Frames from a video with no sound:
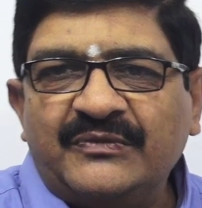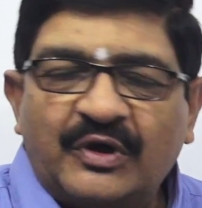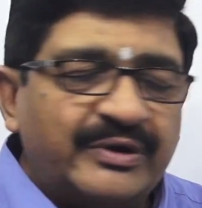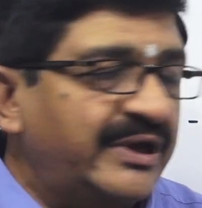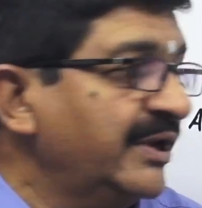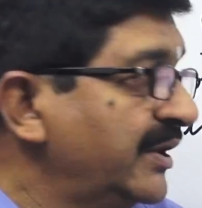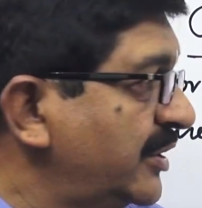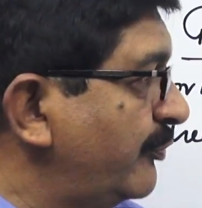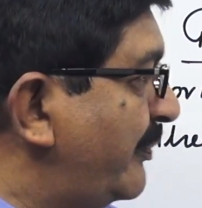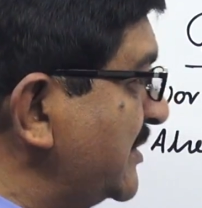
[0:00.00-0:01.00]
Okay.
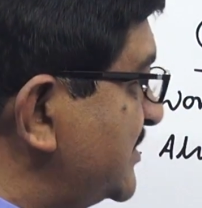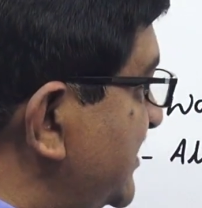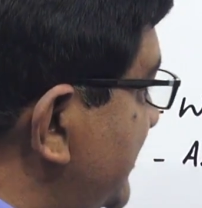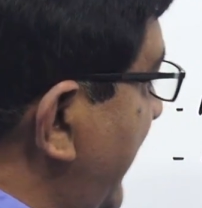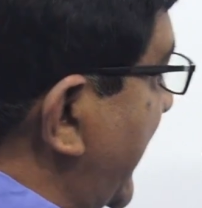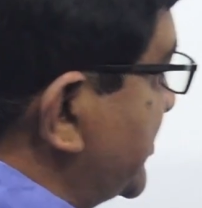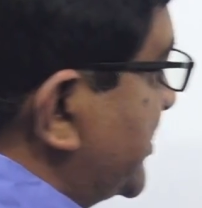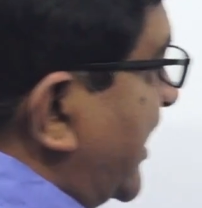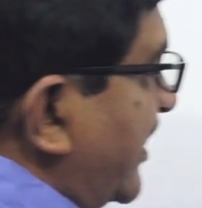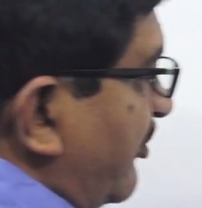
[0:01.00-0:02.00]
Now once this H
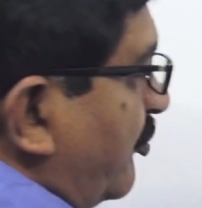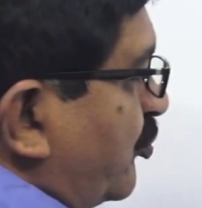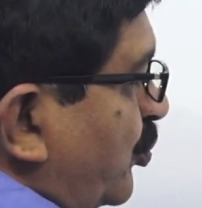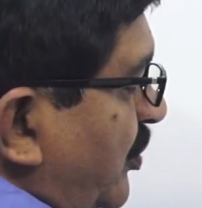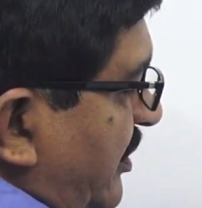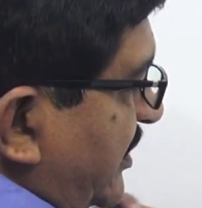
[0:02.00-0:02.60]
card is issued,